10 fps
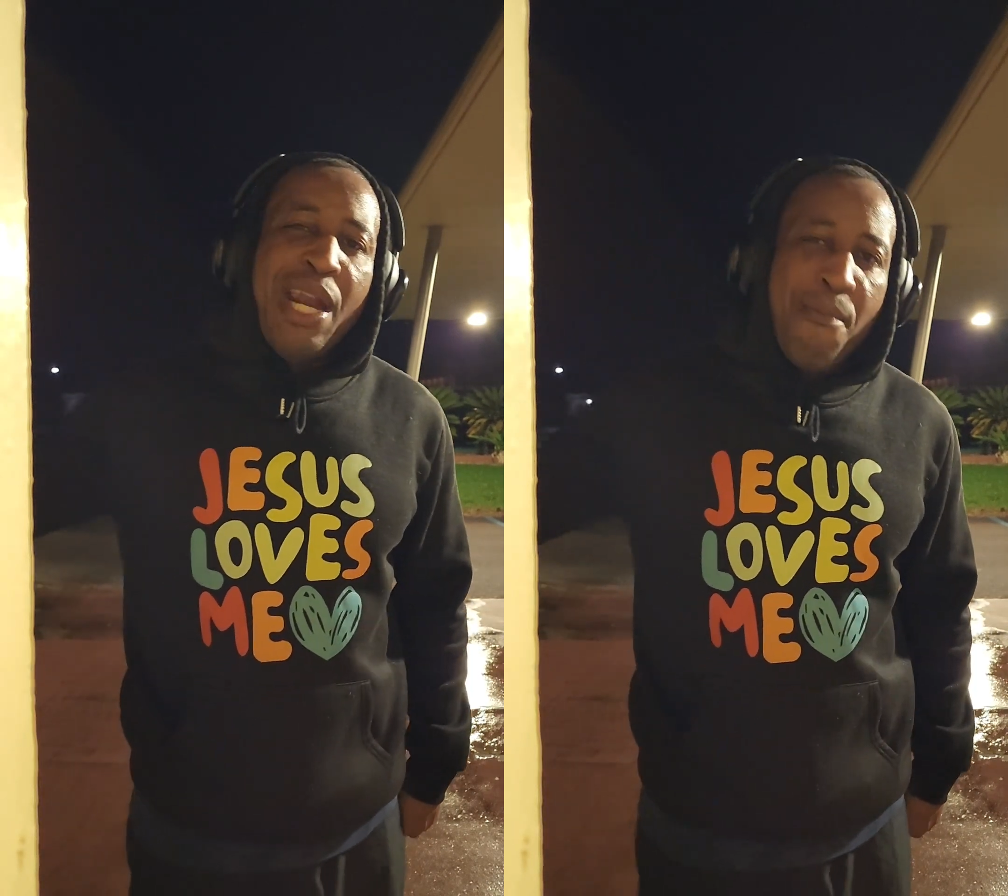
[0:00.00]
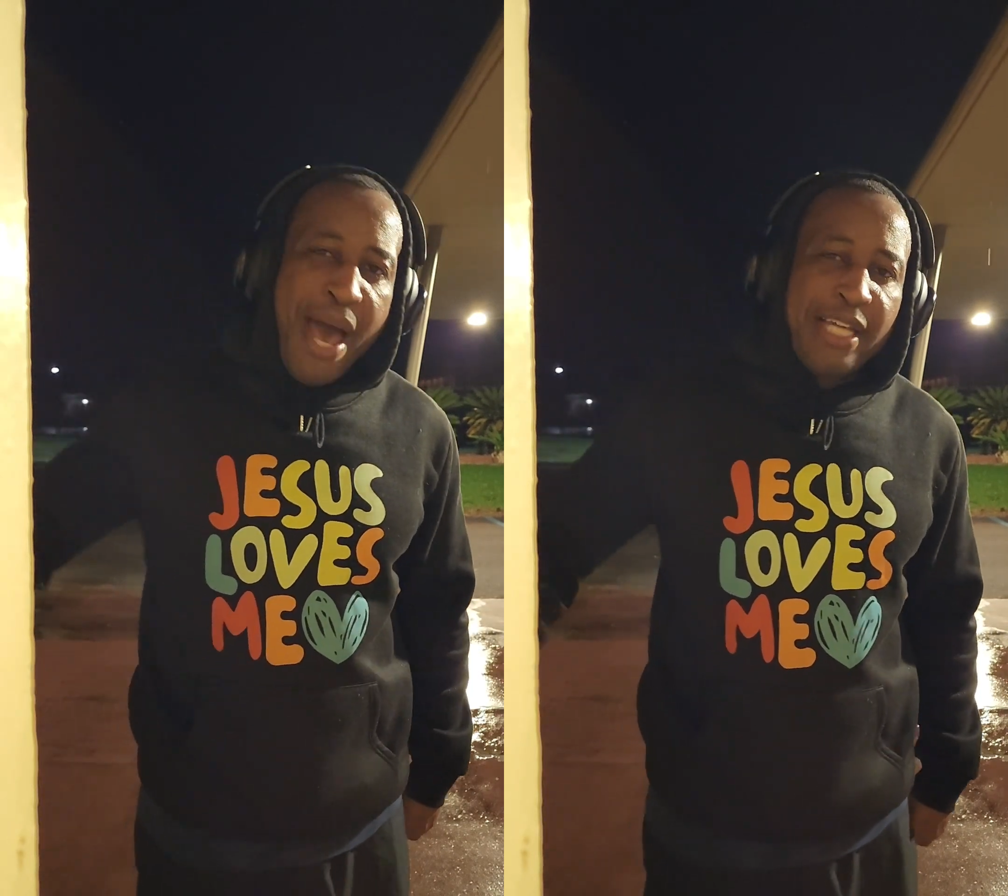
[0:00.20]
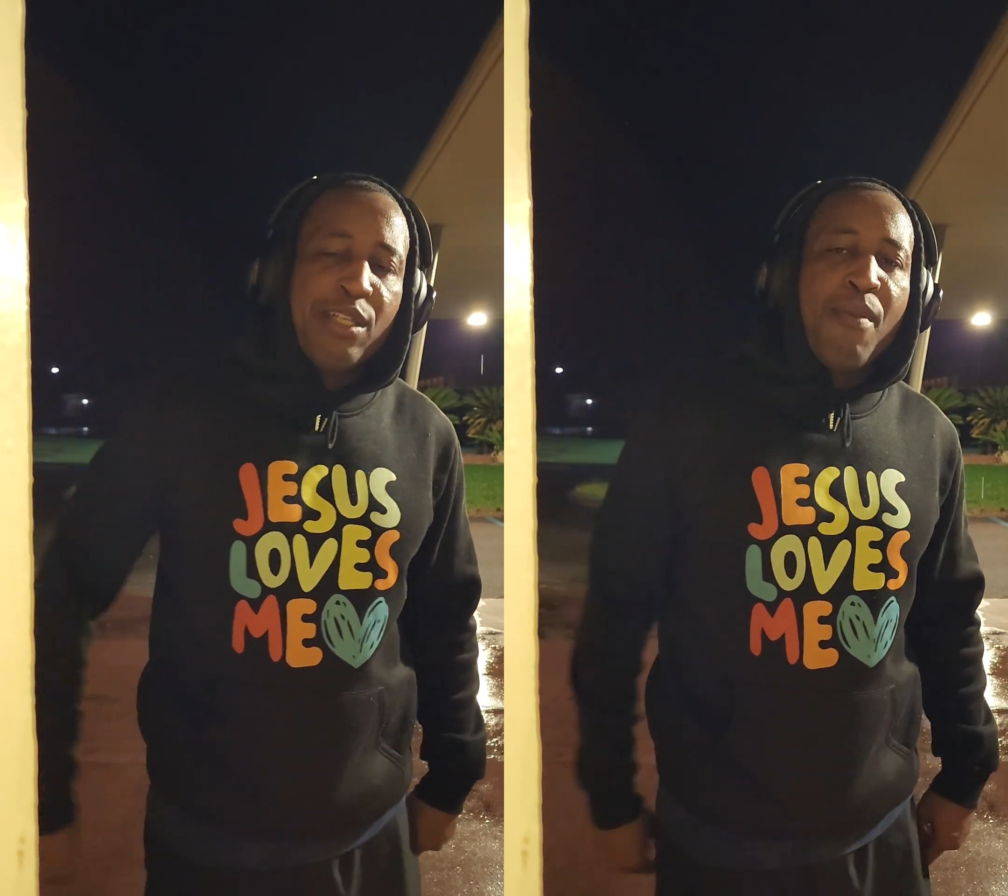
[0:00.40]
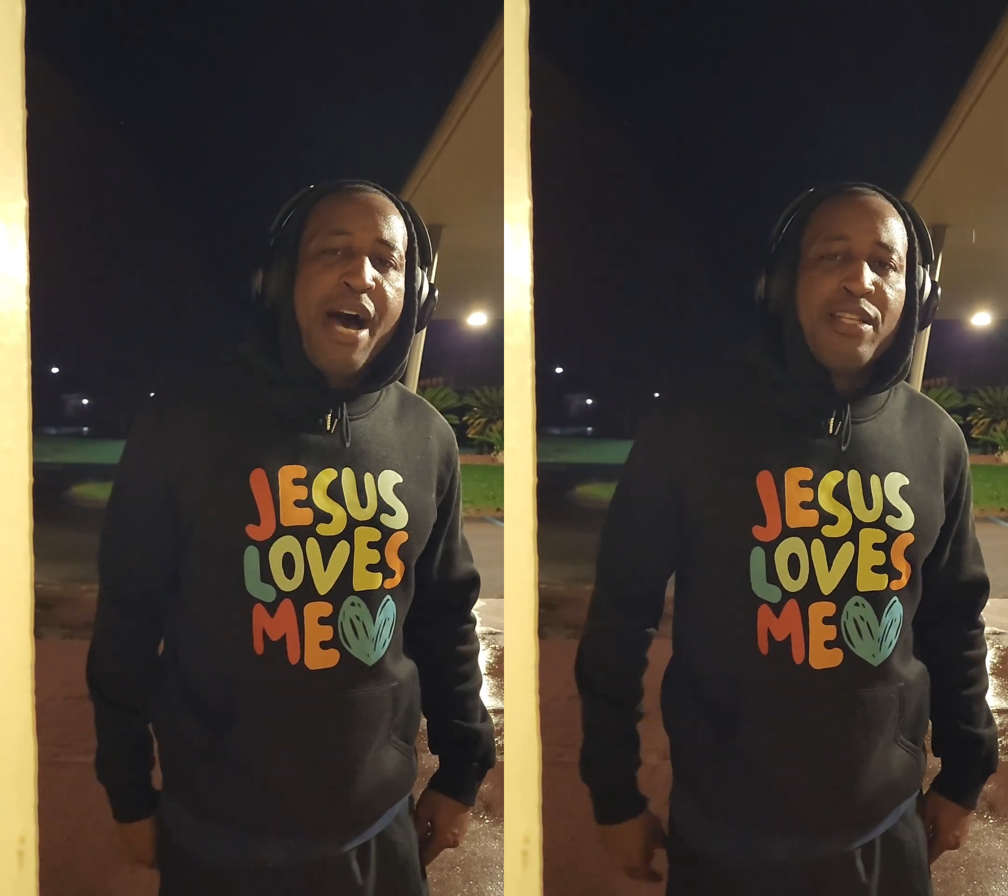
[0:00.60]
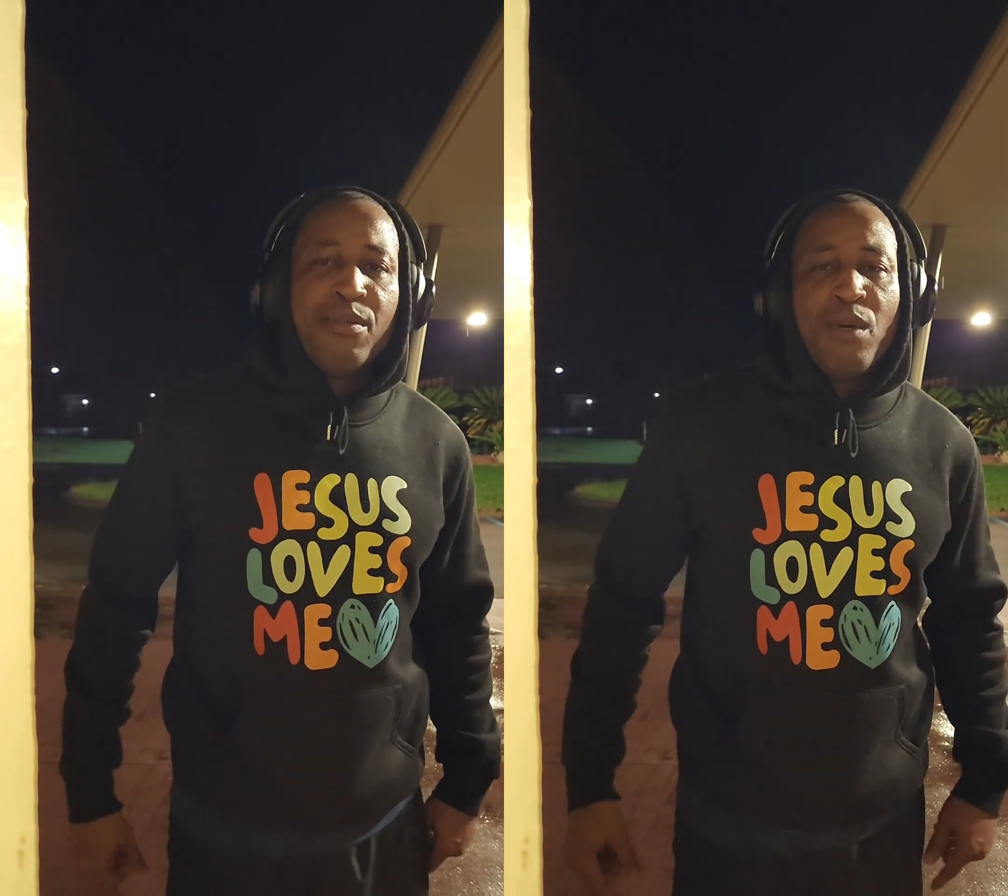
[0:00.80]
and
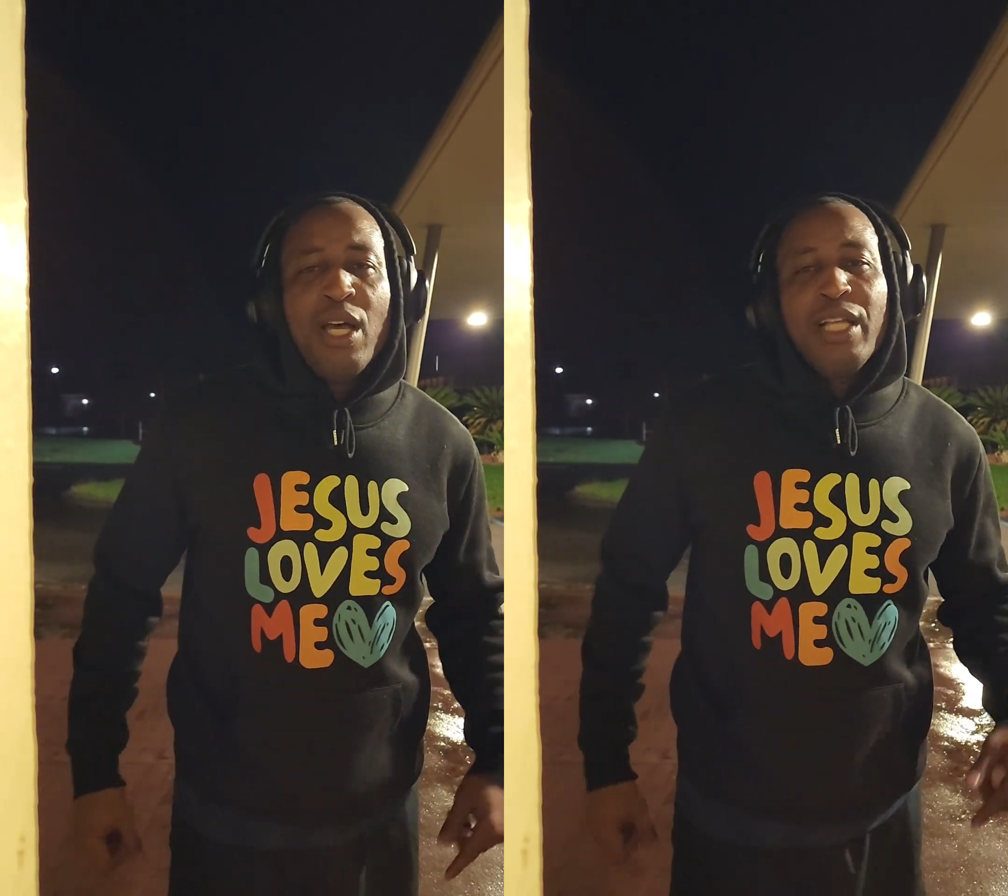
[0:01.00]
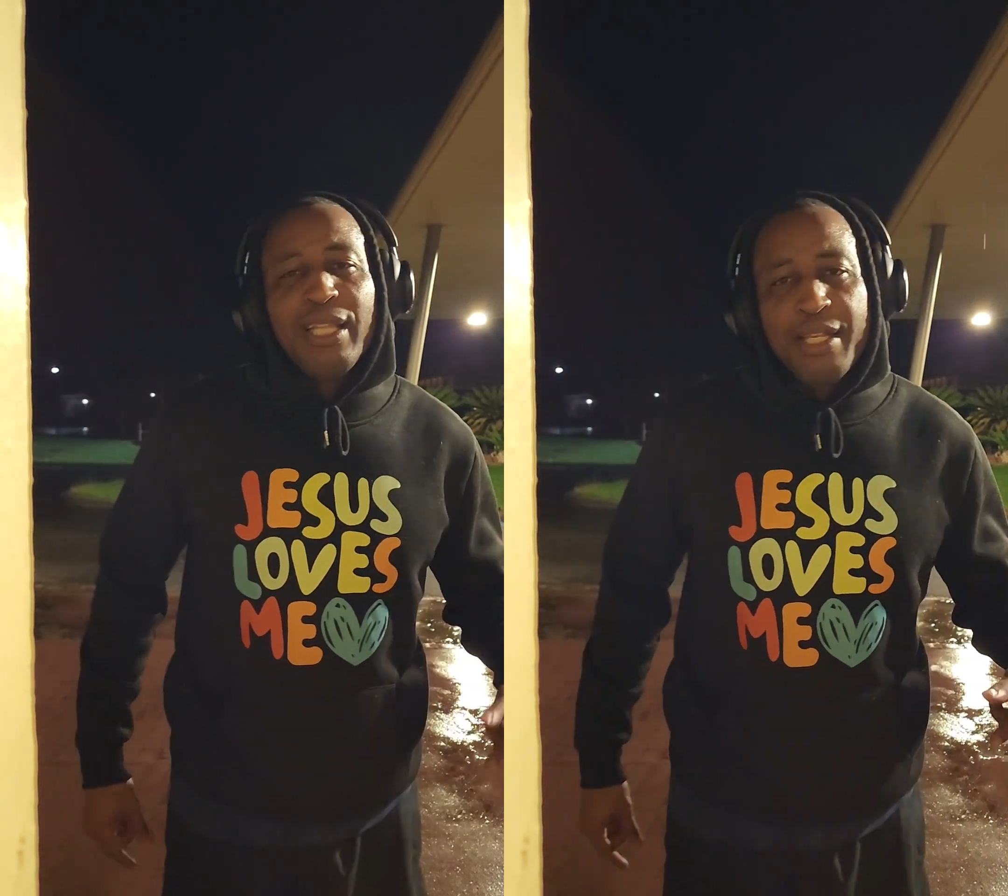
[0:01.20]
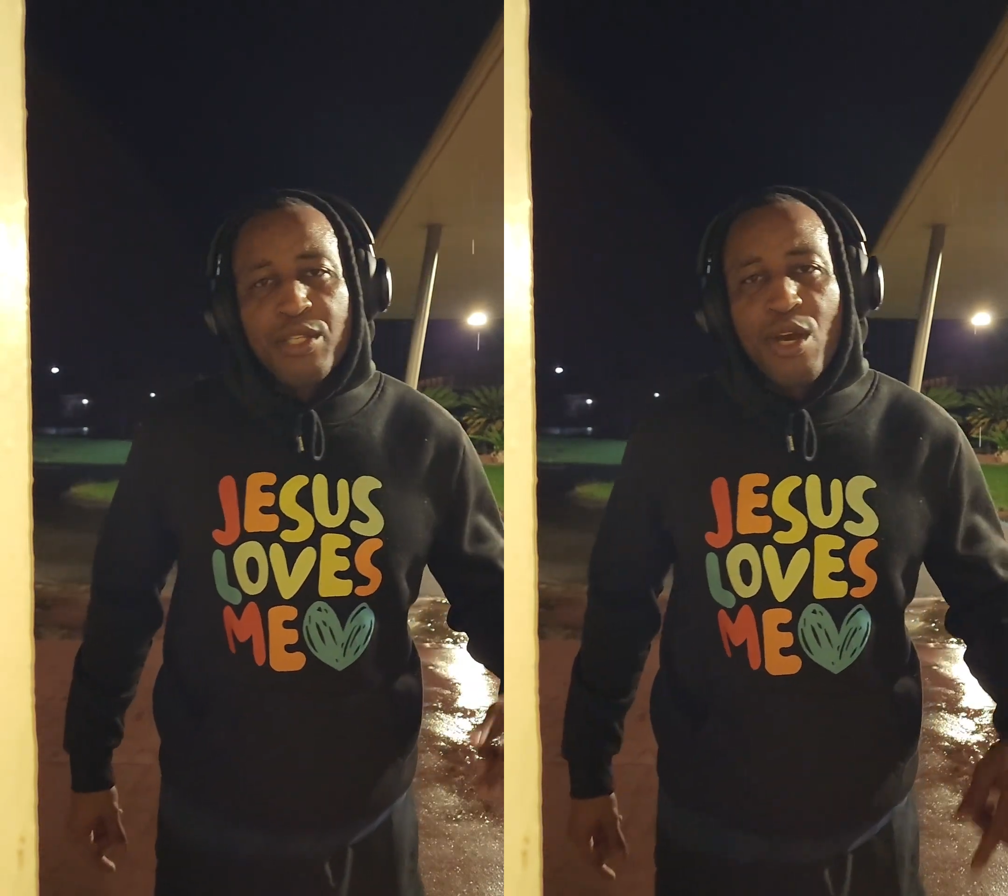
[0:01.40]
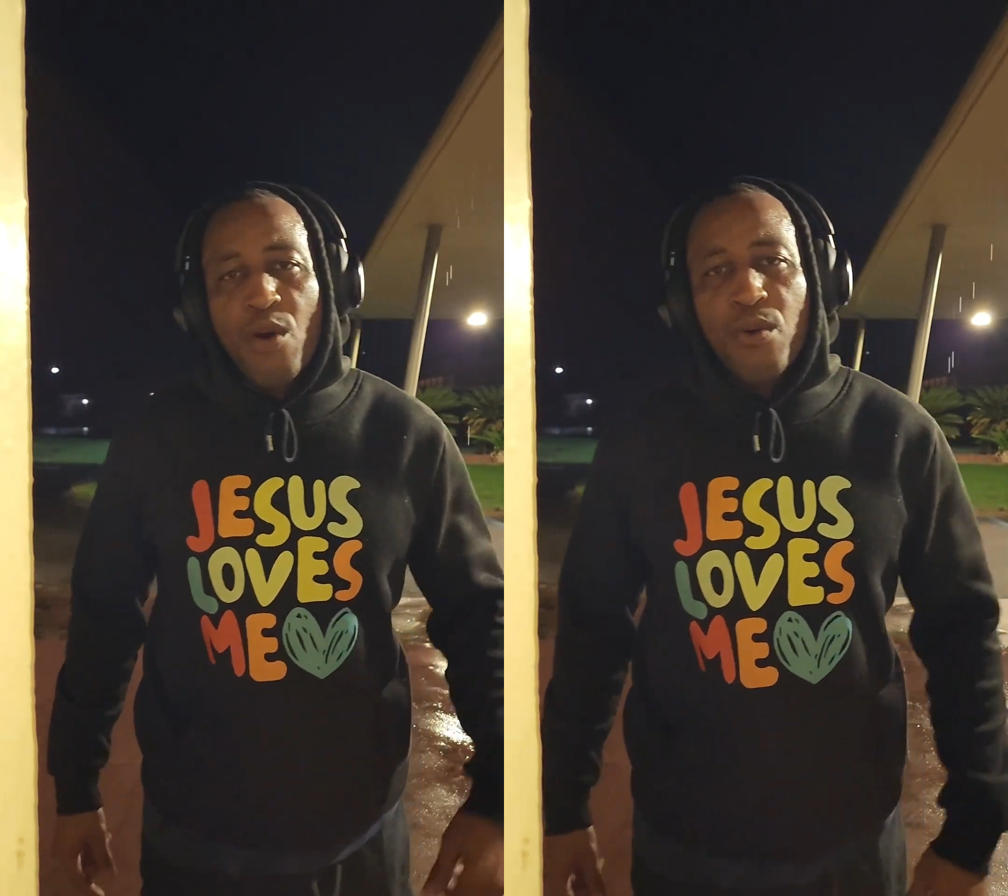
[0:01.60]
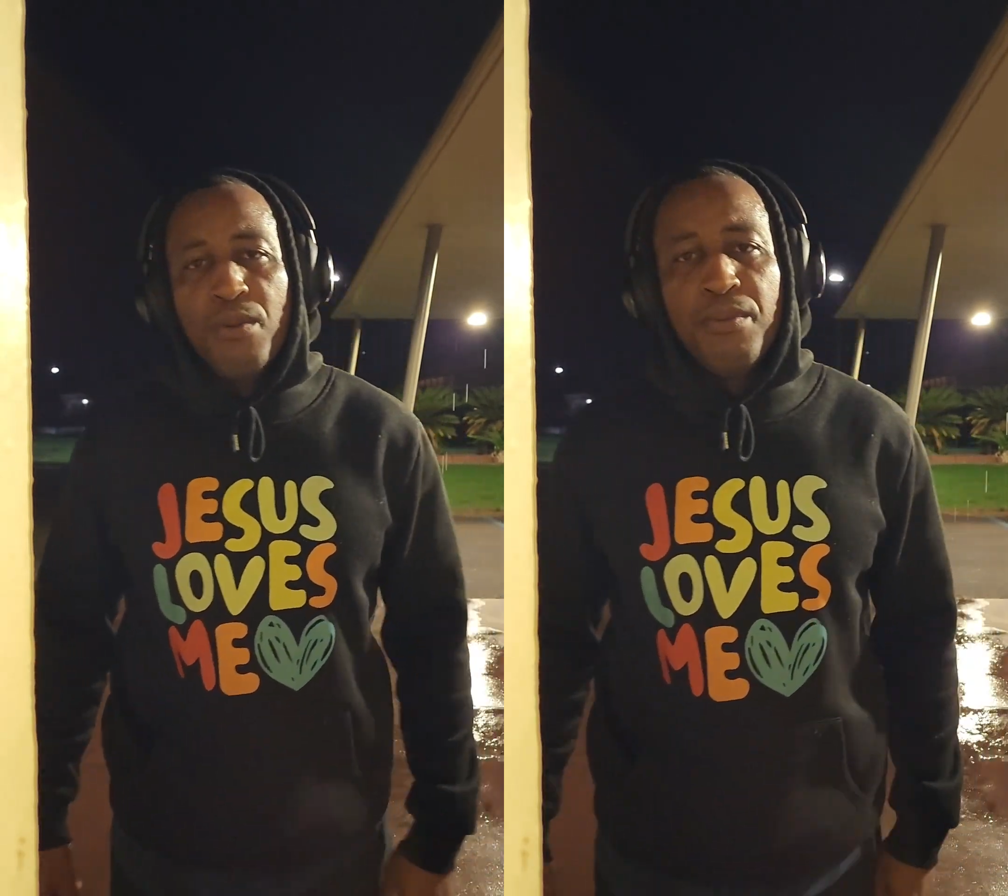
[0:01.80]
maximize them. Let's go.